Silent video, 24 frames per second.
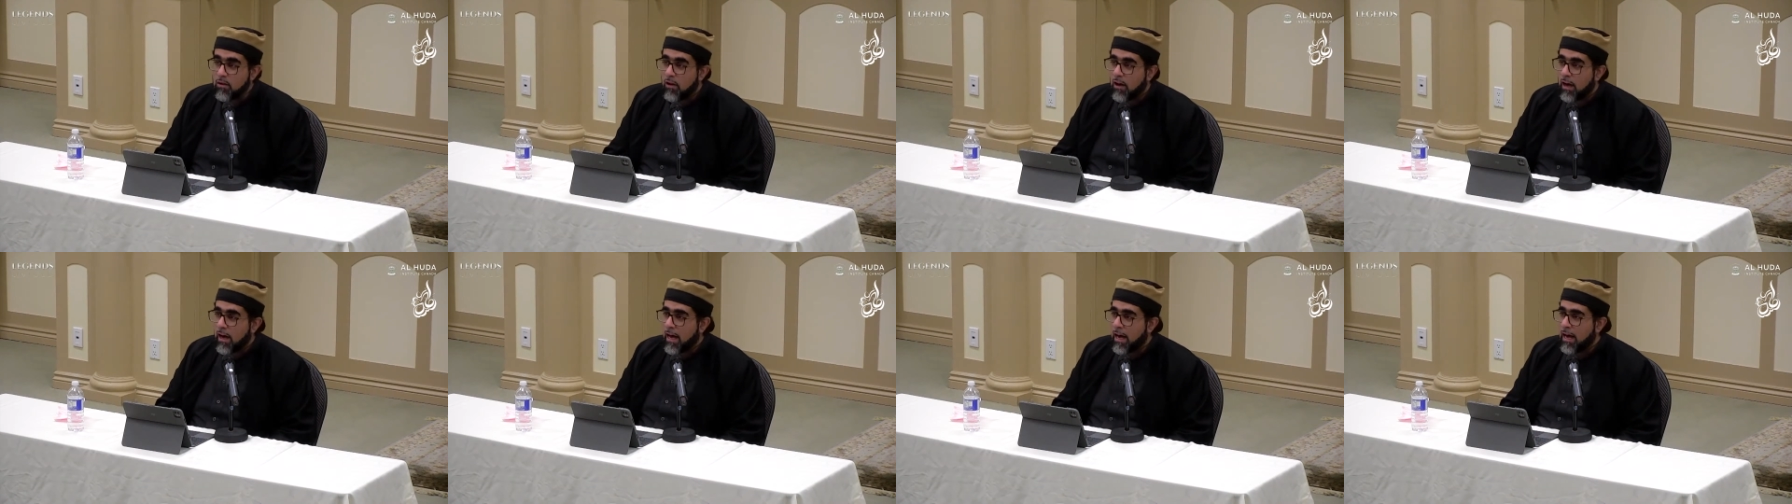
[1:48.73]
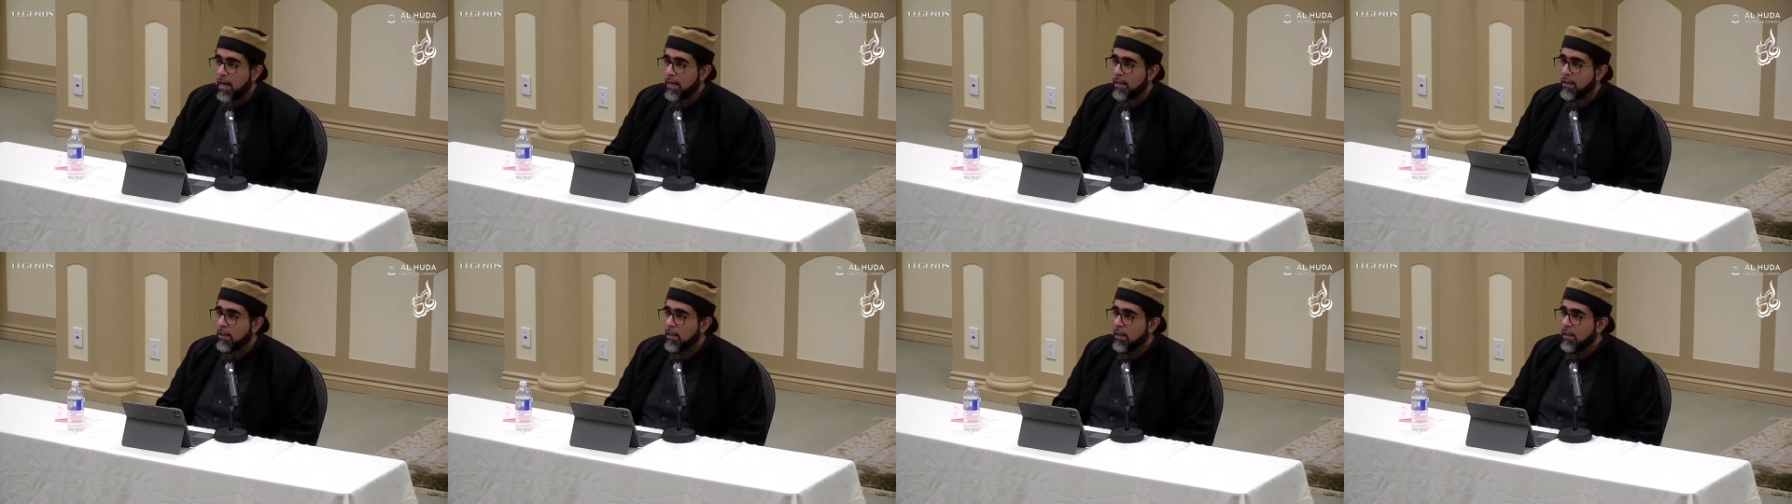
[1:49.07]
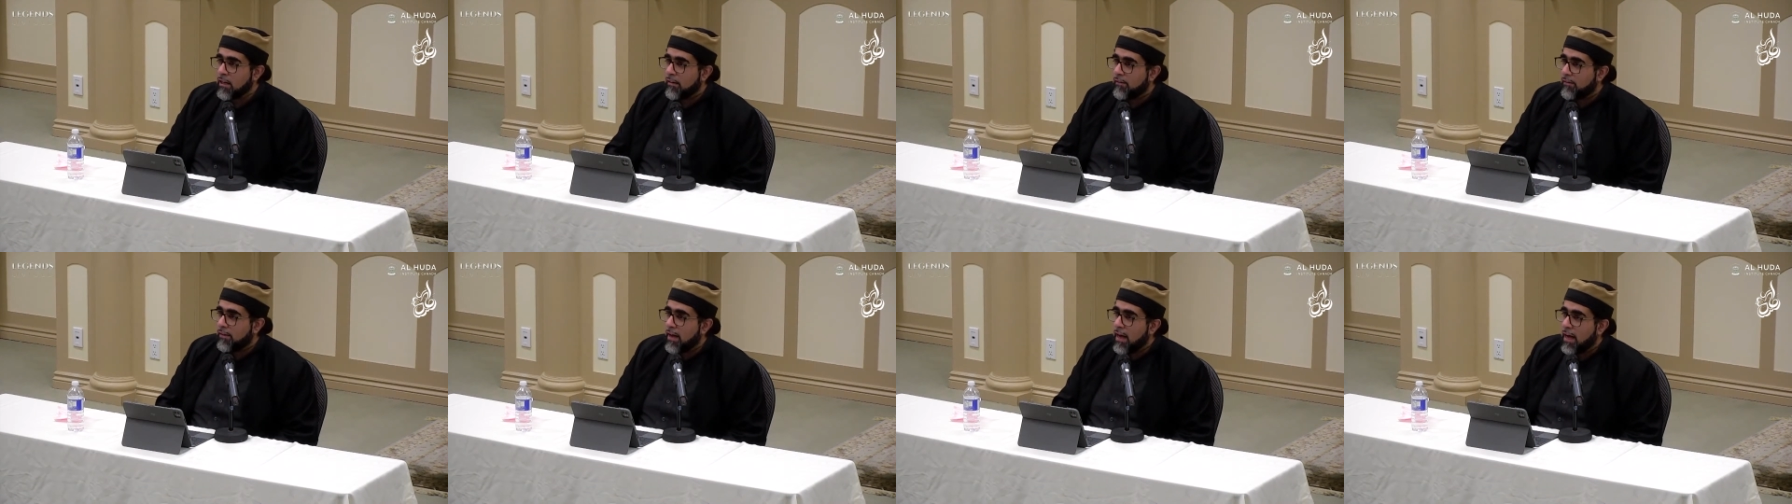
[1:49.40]
And
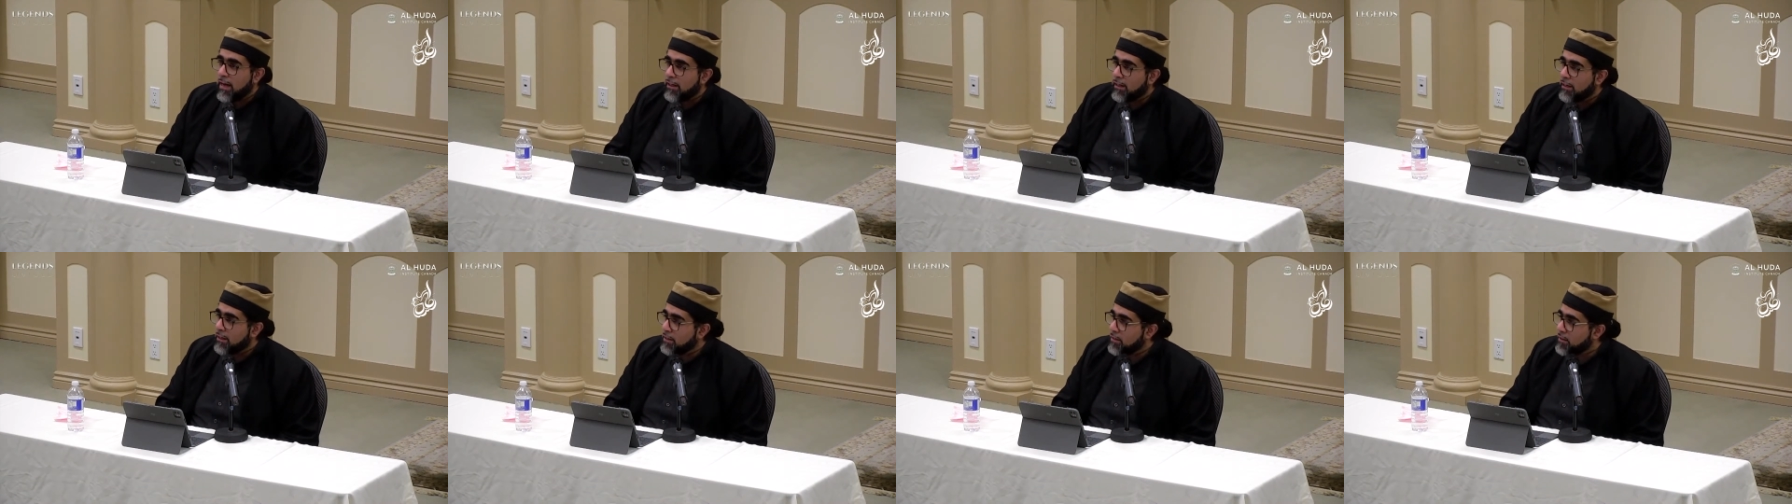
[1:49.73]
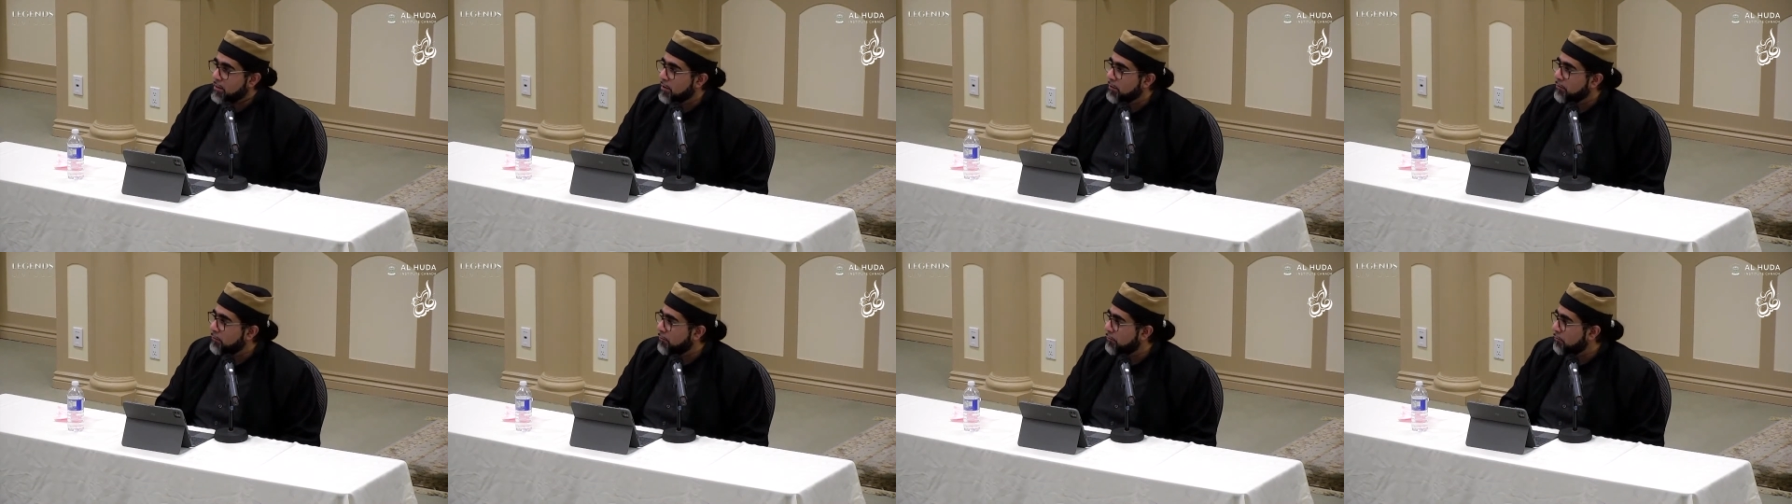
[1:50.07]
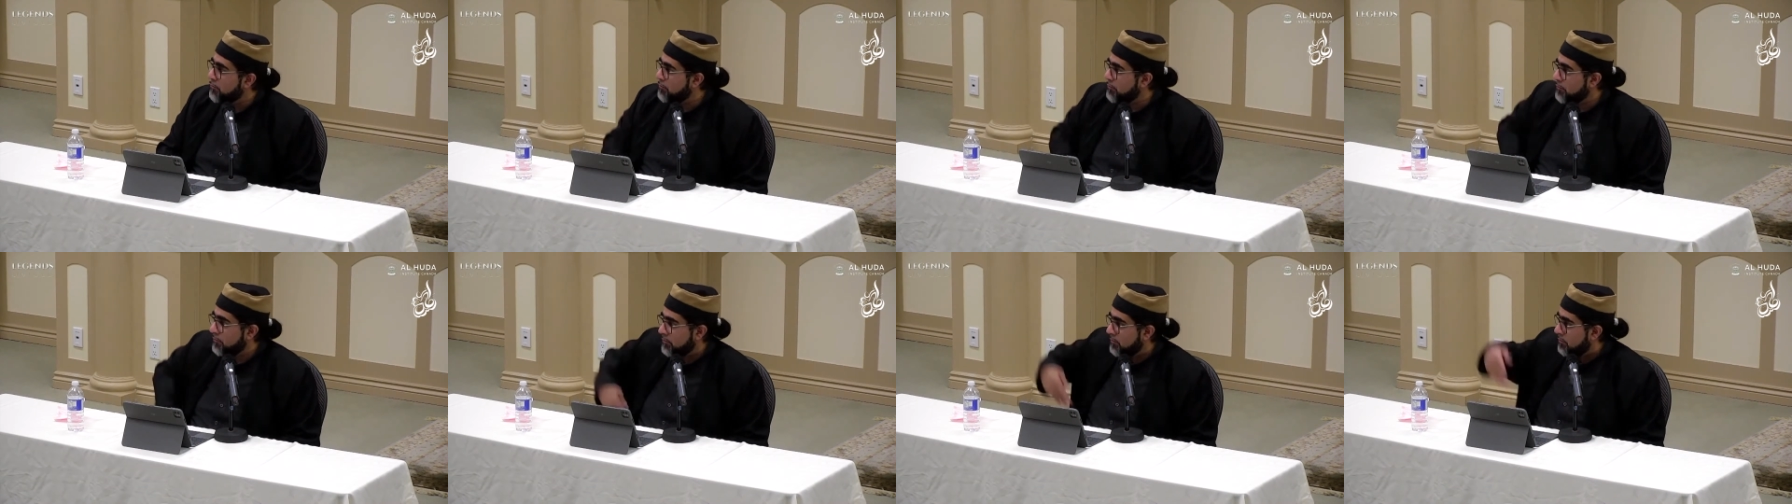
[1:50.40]
they had a list of
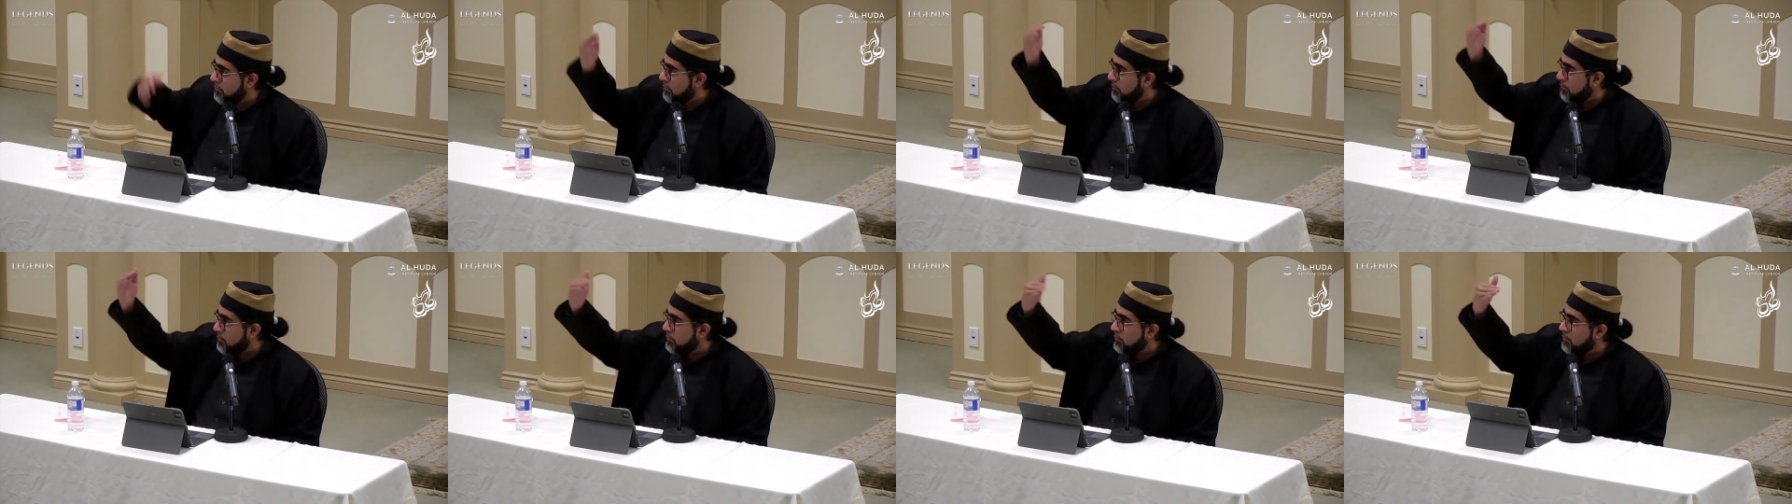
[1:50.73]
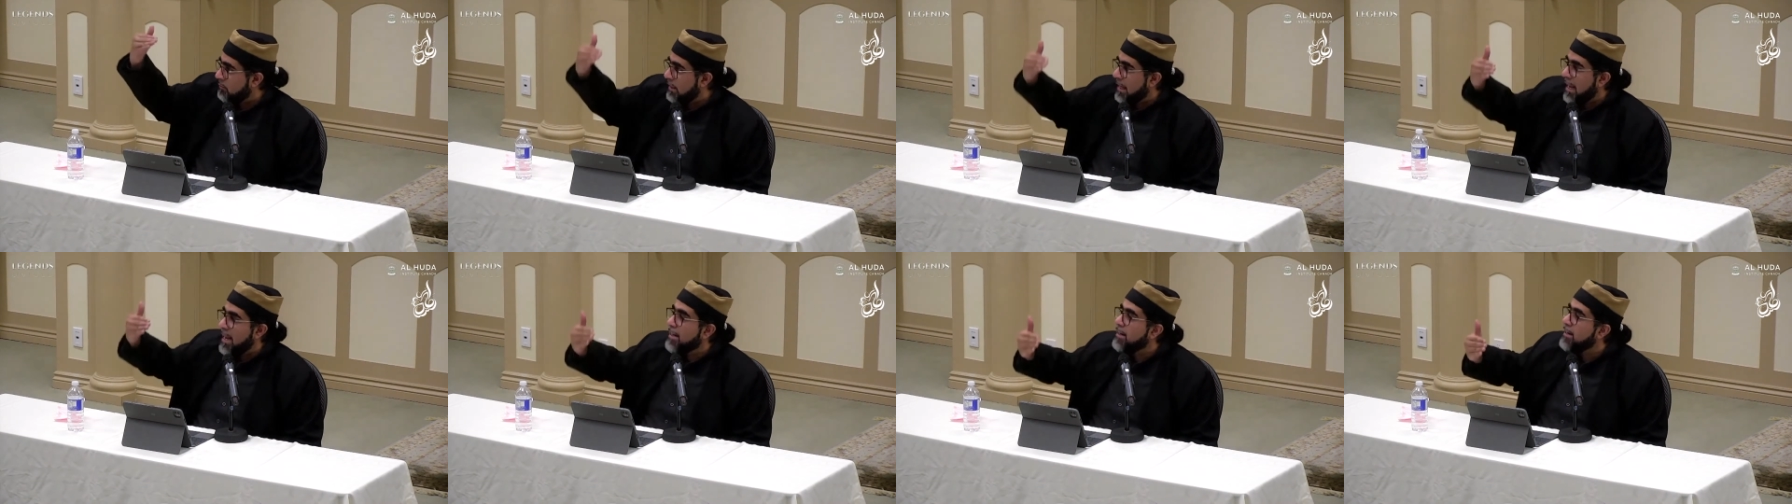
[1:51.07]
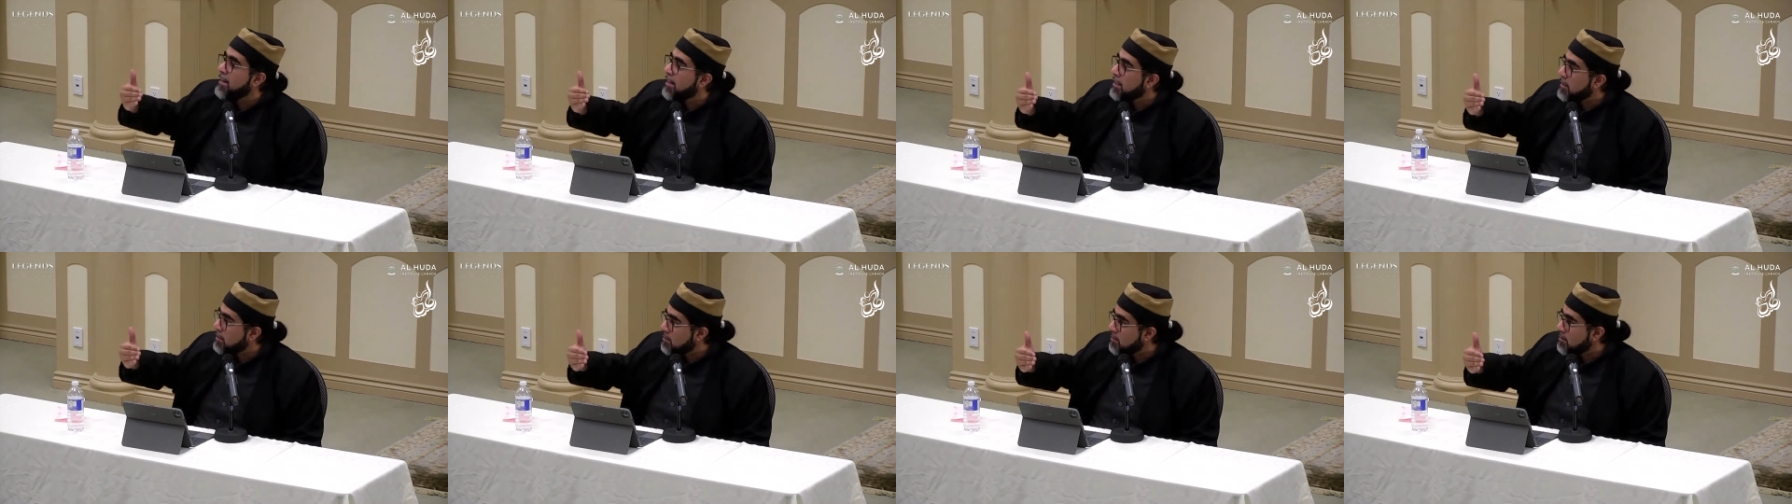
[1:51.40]

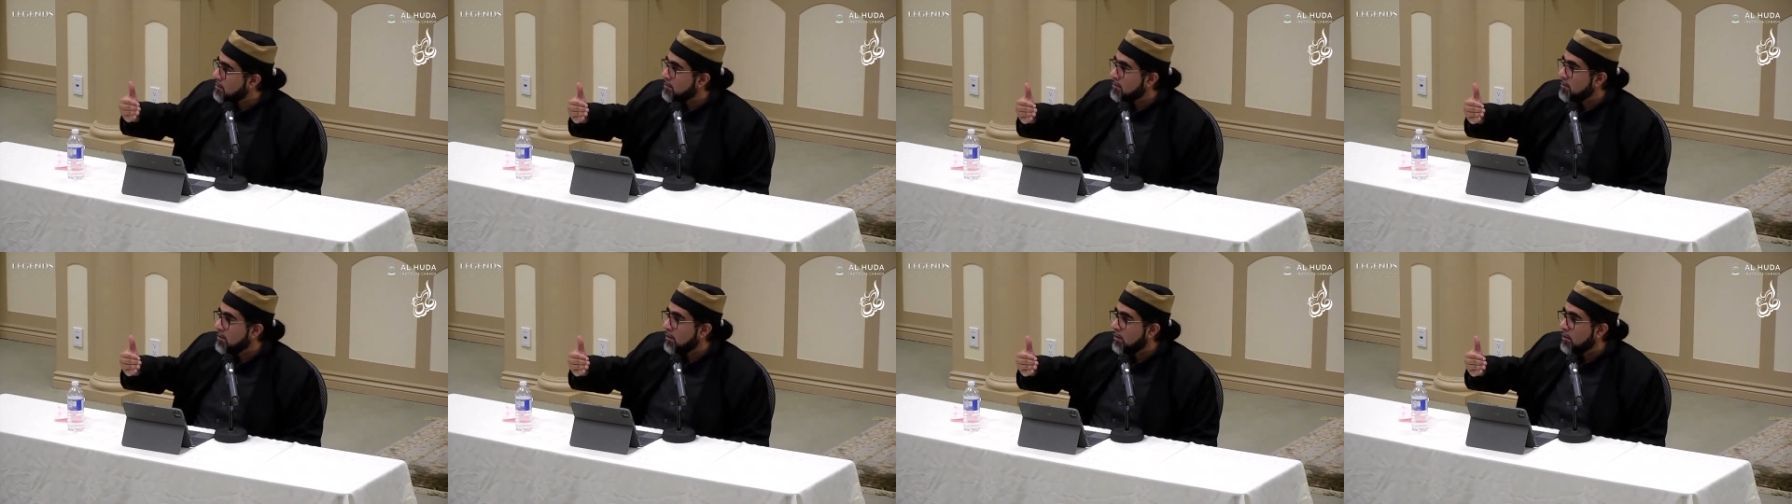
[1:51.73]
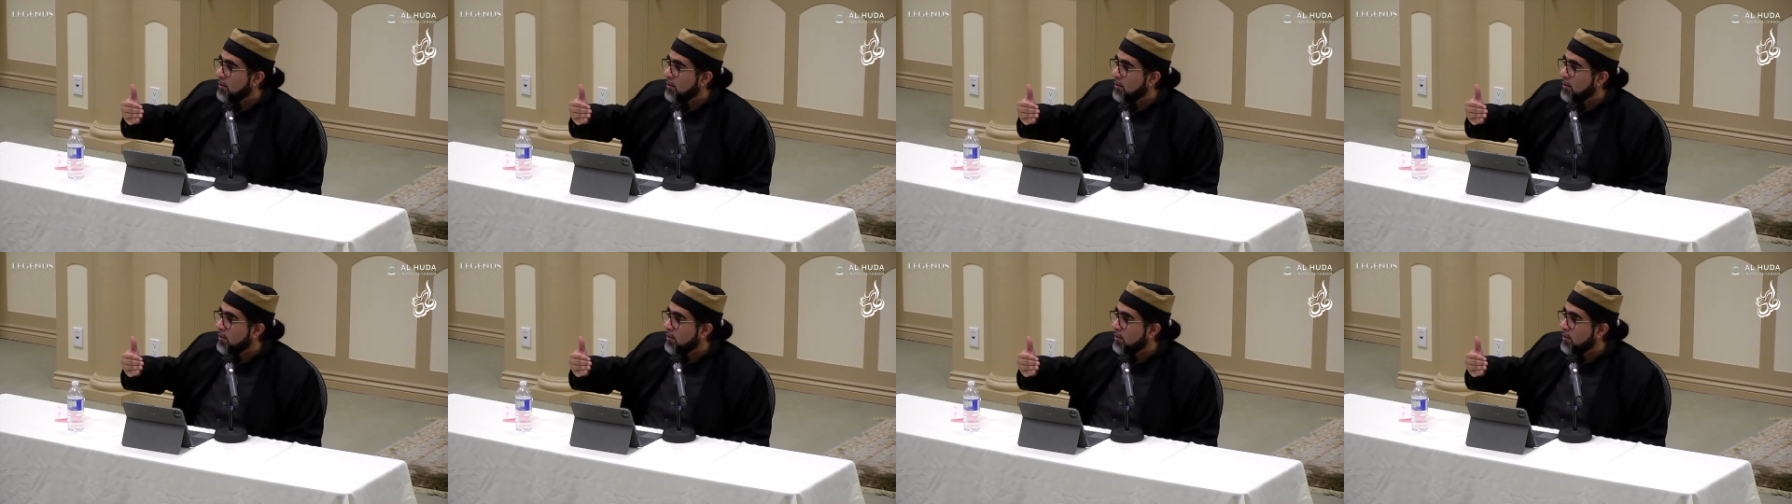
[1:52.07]
candidates